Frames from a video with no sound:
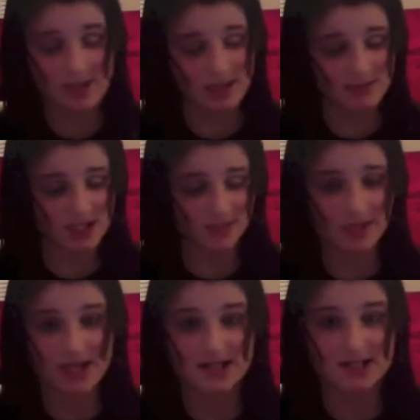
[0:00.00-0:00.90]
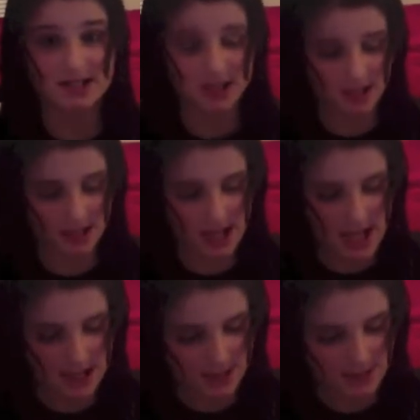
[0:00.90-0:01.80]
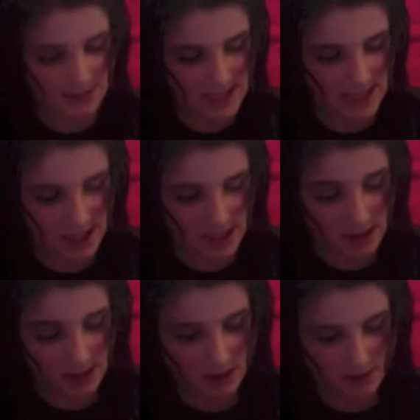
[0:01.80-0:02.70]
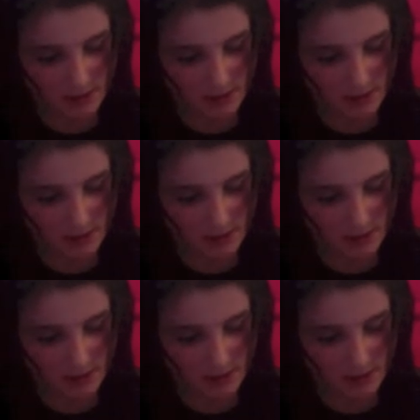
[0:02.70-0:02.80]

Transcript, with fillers: And I'm just going to apply this to the ends of my hair.